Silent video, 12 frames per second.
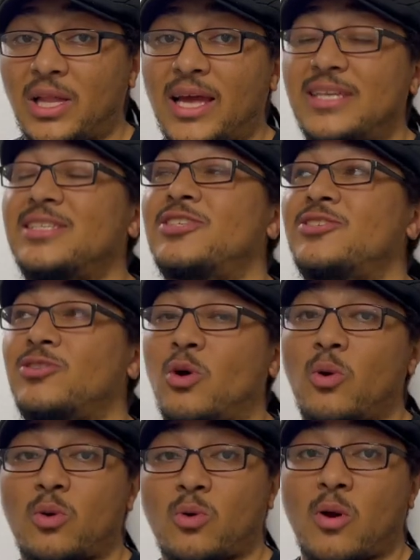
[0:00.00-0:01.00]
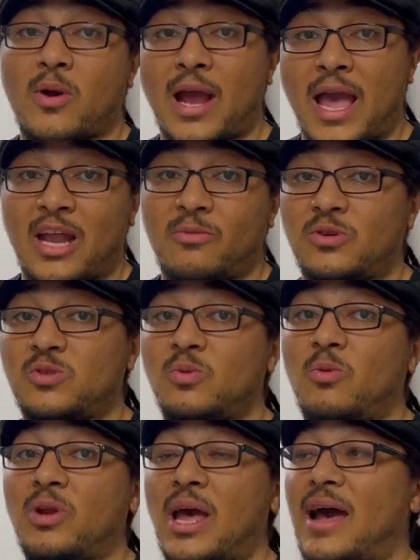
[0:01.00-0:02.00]
like to slow grow our animals. We
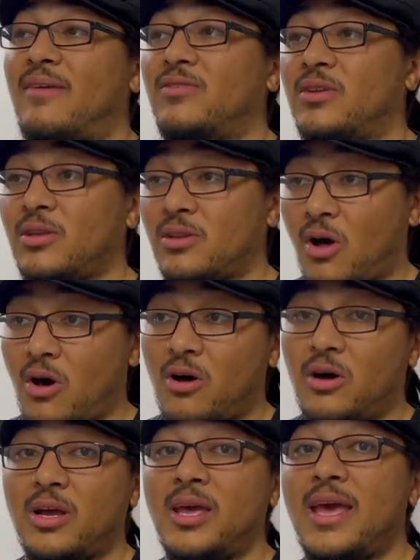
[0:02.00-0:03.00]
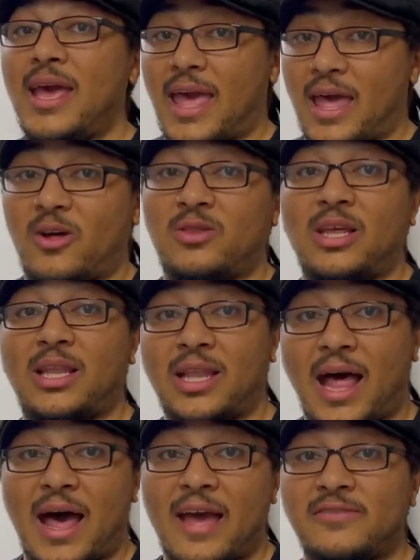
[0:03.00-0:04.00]
want to have long, healthy
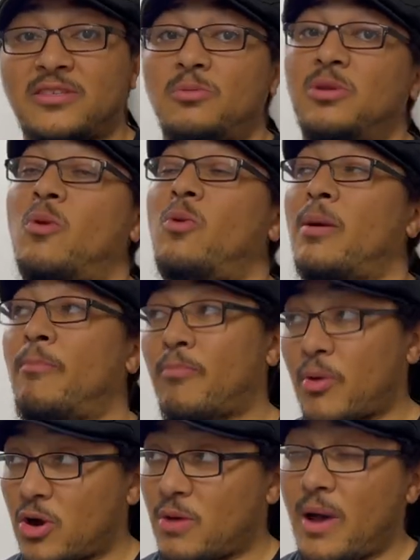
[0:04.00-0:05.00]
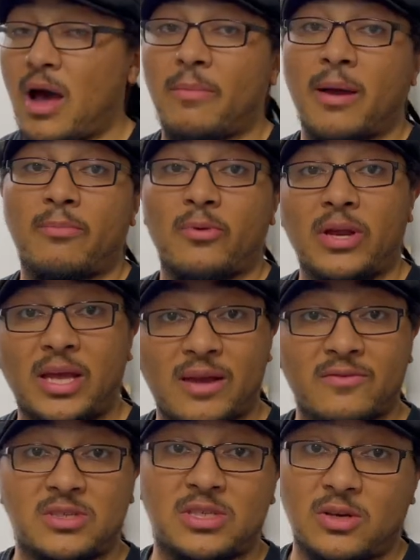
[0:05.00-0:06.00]
lives, and we don't want to burn them out by breeding
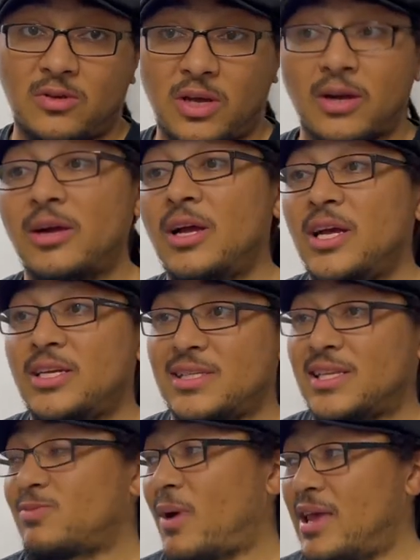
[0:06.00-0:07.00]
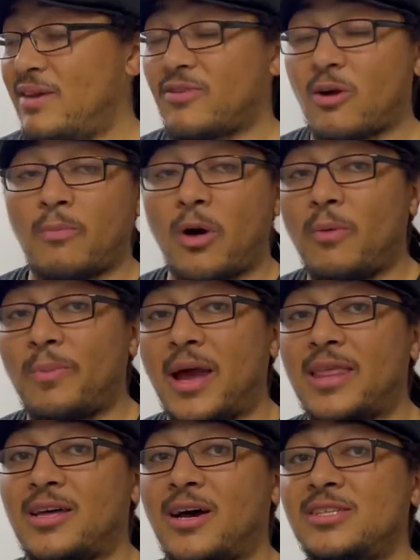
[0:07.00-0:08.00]
every single year. So that's why even our ball
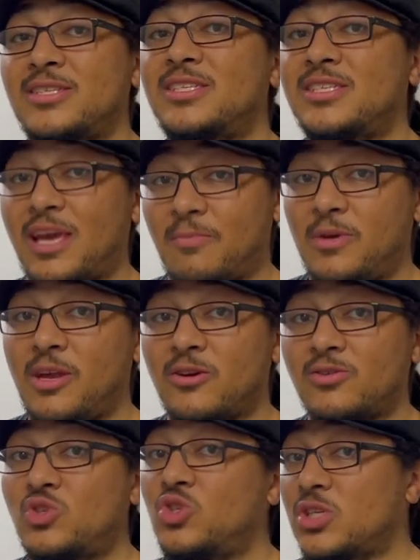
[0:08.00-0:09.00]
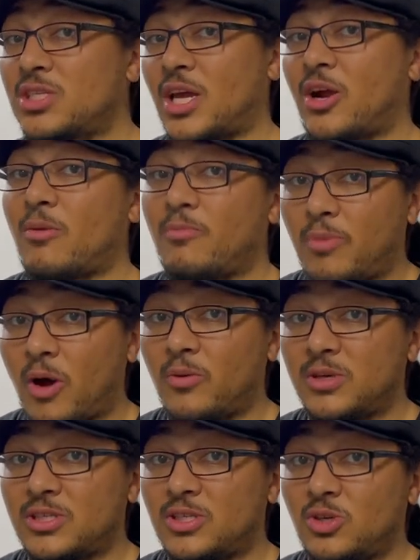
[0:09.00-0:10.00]
pythons skip years, just like our
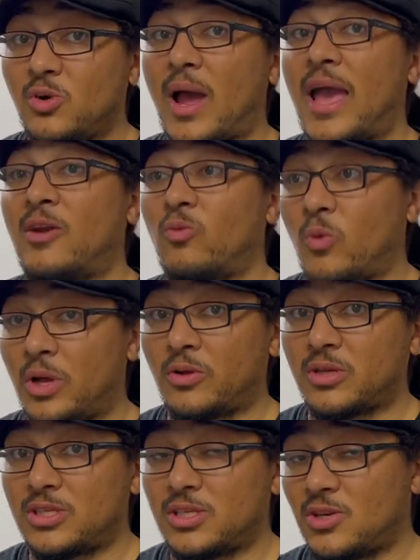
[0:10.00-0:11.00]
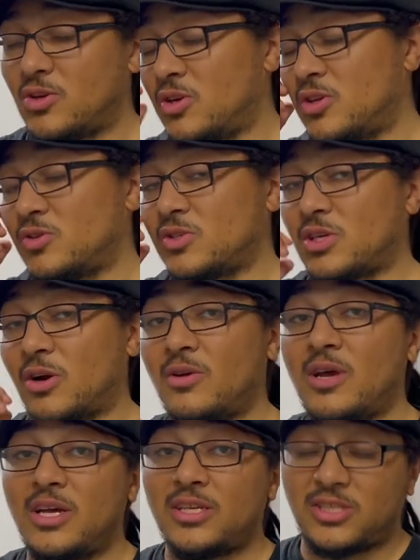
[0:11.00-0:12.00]
boas do, and will continue to do so.
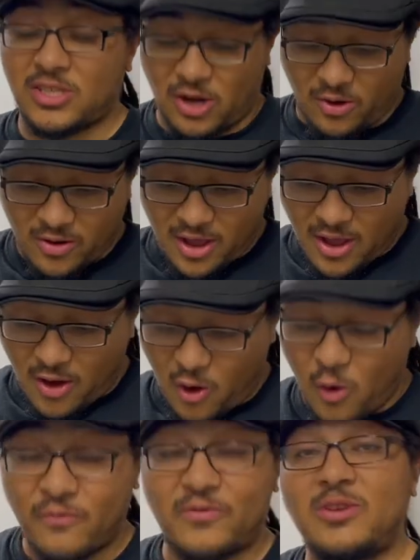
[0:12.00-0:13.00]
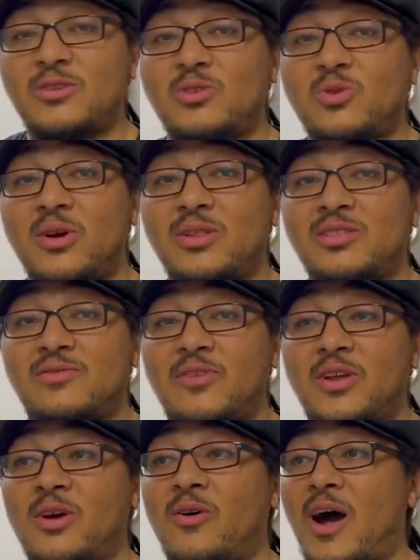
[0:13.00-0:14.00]
So hopefully you enjoyed this
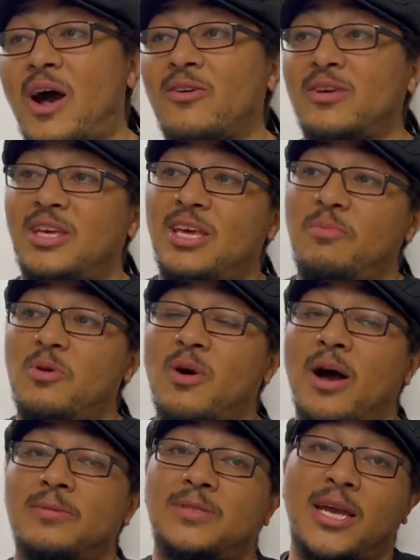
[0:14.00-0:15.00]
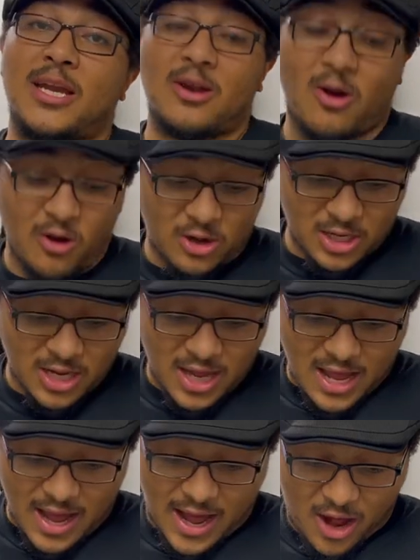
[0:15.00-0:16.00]
video. I'll keep you updated on
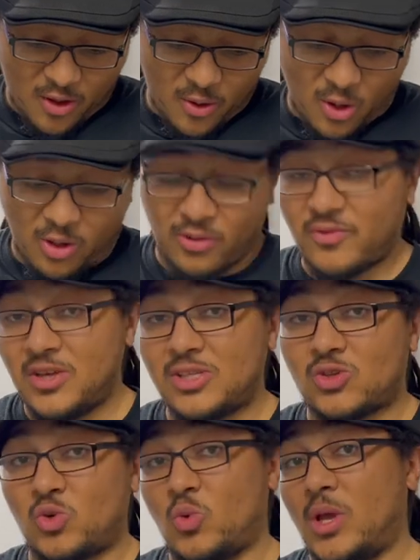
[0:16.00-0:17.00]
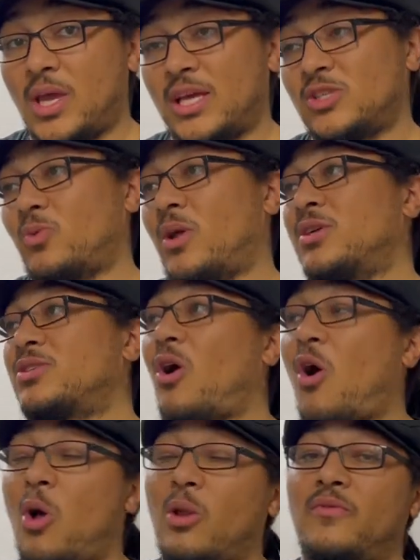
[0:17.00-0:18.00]
how all of these are doing, as well as
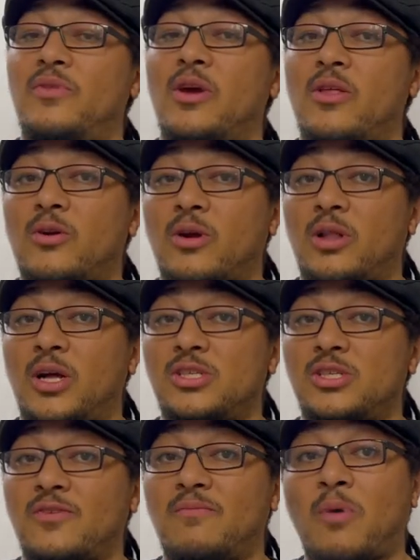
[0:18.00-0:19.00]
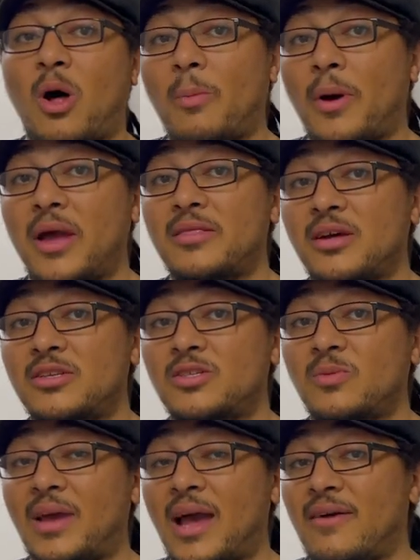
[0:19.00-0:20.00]
all of the other clutches of ball pythons
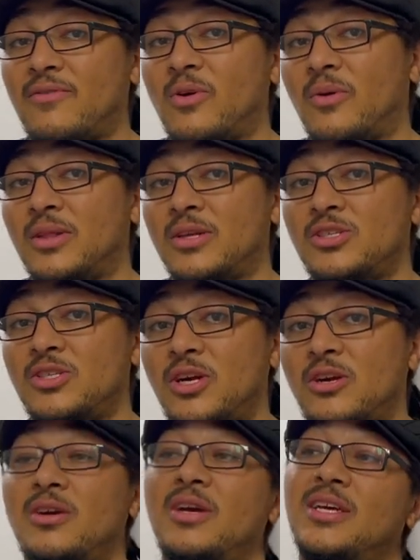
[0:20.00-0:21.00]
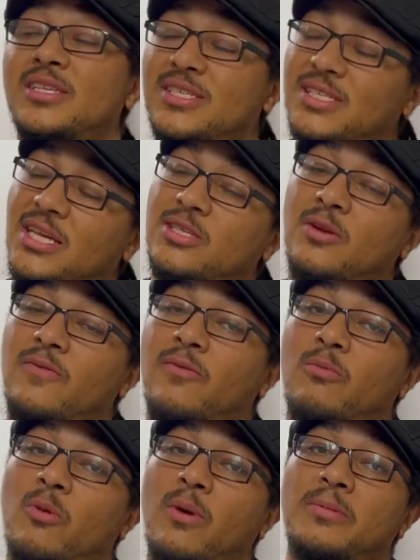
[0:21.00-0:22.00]
that we have going this year. Stay tuned for
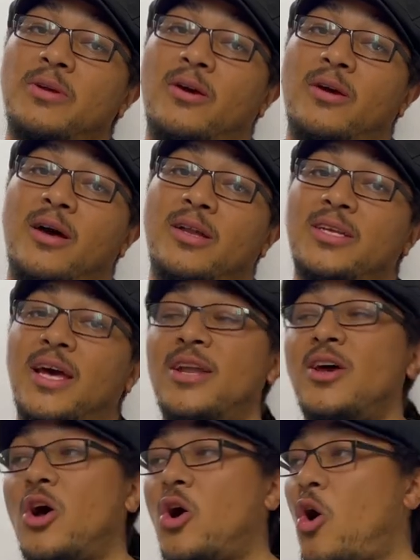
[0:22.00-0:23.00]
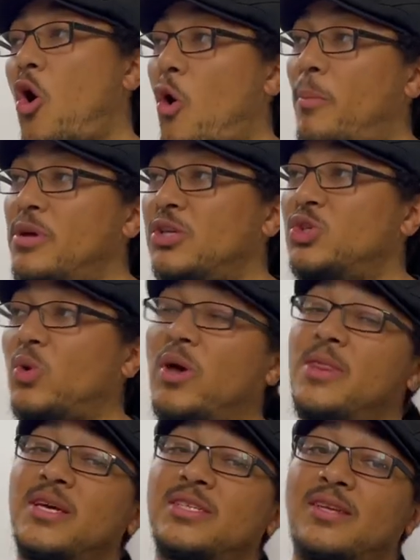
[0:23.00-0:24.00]
more reptile content. Hope you
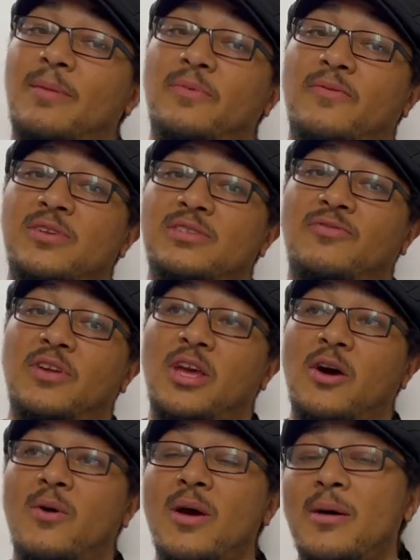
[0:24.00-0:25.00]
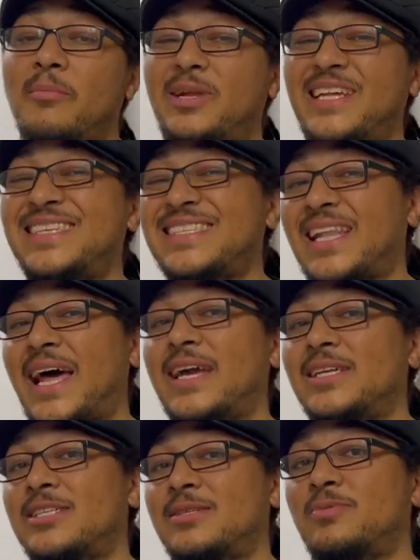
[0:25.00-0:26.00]
enjoyed this this video. Please
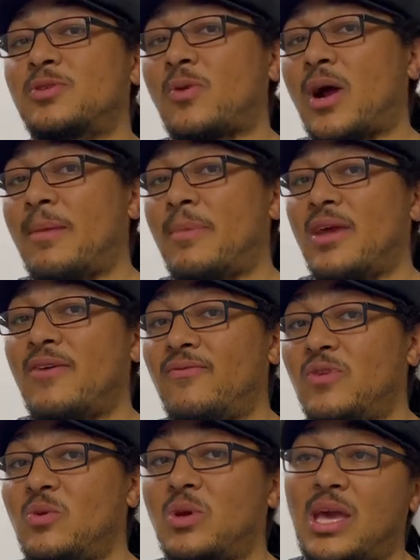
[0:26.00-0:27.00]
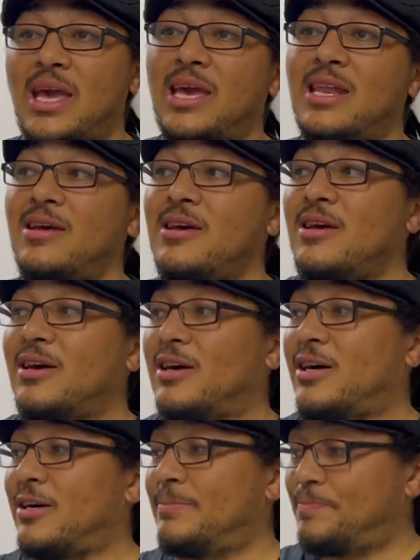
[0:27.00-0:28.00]
like and subscribe if you can.
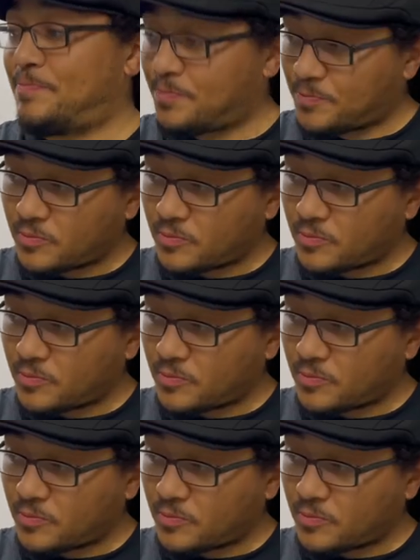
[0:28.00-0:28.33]
Um,